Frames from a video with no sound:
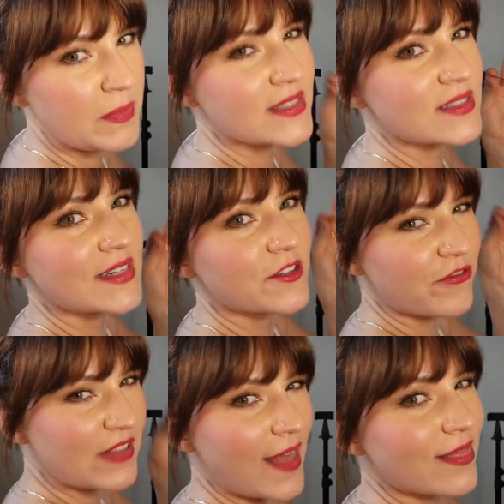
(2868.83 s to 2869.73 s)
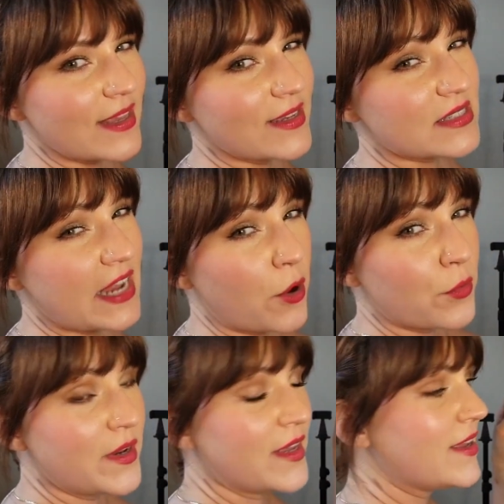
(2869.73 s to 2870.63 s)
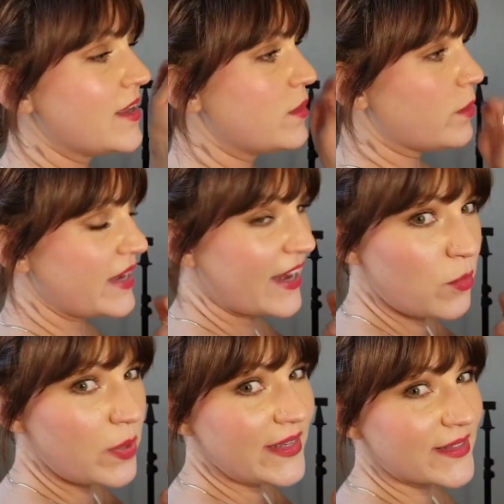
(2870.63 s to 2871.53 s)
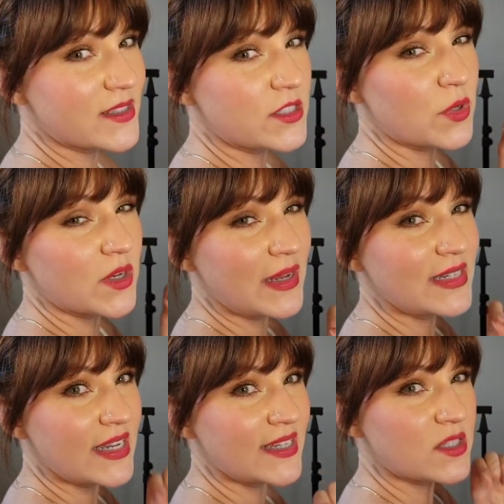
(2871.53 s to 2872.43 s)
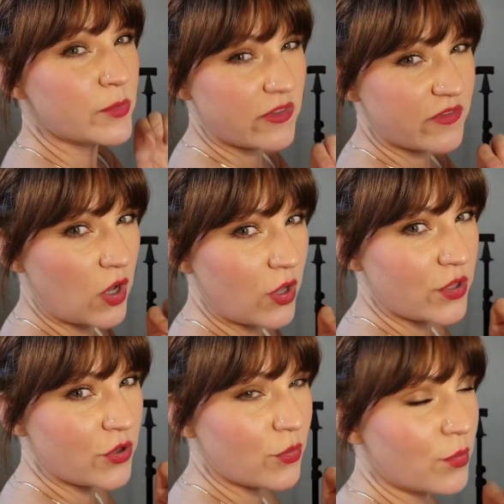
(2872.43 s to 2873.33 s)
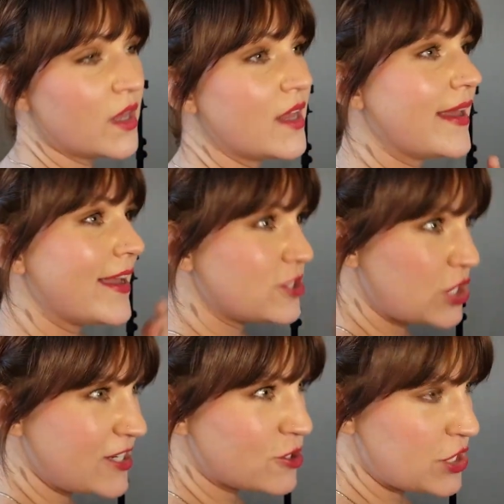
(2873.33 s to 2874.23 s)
pins tend to flatten things down, but hairpins, you can maintain some of the volume and change